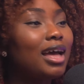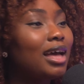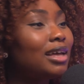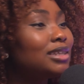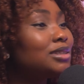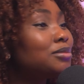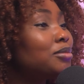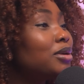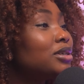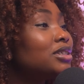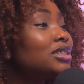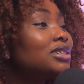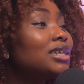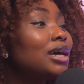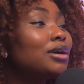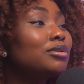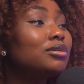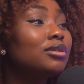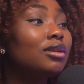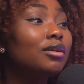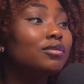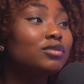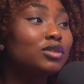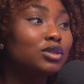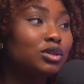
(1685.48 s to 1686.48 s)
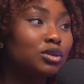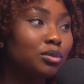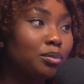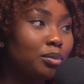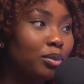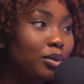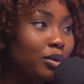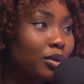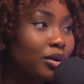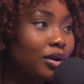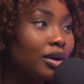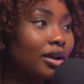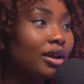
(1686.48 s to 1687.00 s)
As much as I would love to
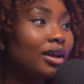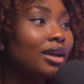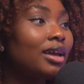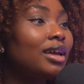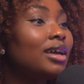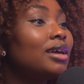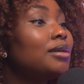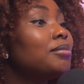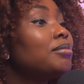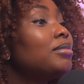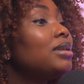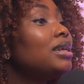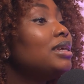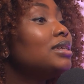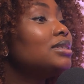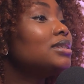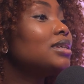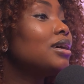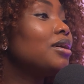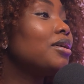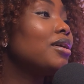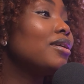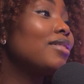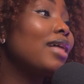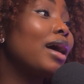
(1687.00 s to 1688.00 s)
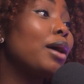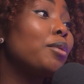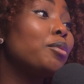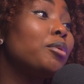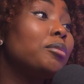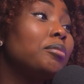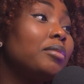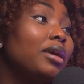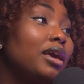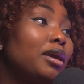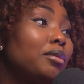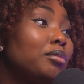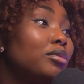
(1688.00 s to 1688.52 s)
support, please tell her that I
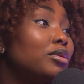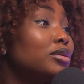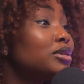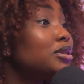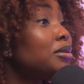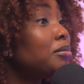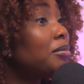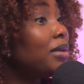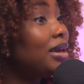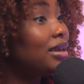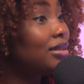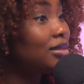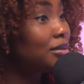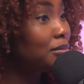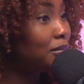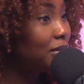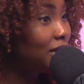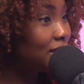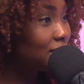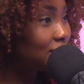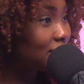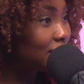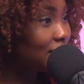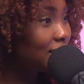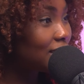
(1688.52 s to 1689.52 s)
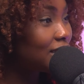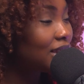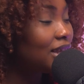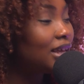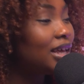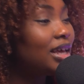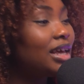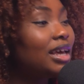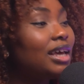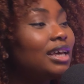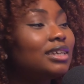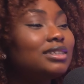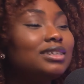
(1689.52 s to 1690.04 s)
won't be able to make the meeting.
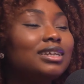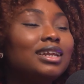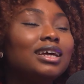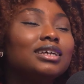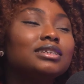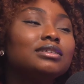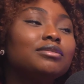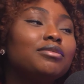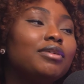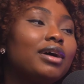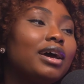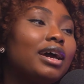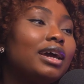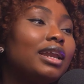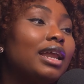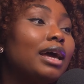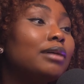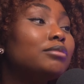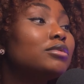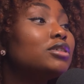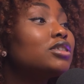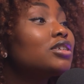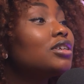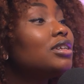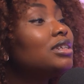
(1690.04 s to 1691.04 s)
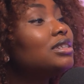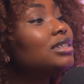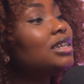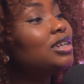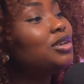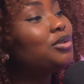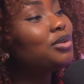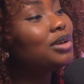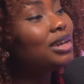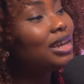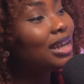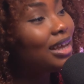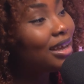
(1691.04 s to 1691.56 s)
Mm. So that's fine. I'm just going to send
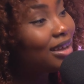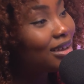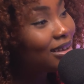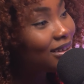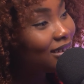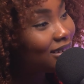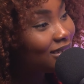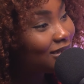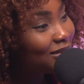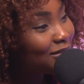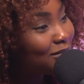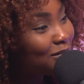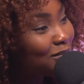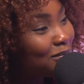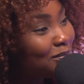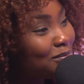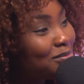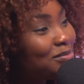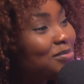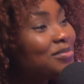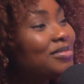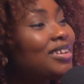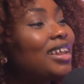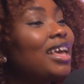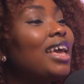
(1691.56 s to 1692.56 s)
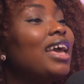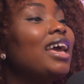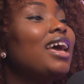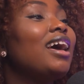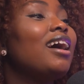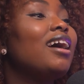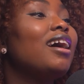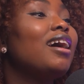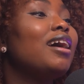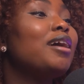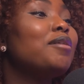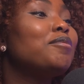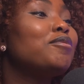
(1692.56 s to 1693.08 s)
you a link
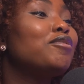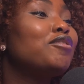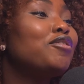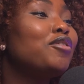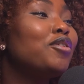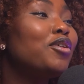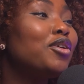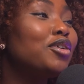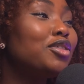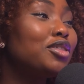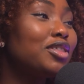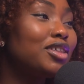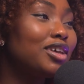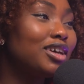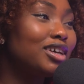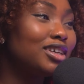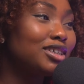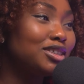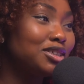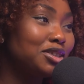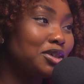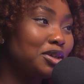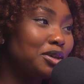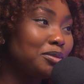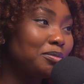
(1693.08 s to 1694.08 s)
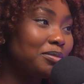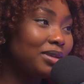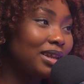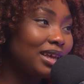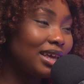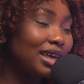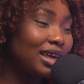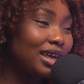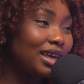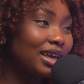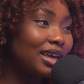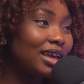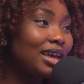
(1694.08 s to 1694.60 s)
um, oh. for the Zoom
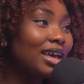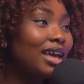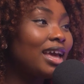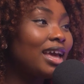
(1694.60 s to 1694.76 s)
link,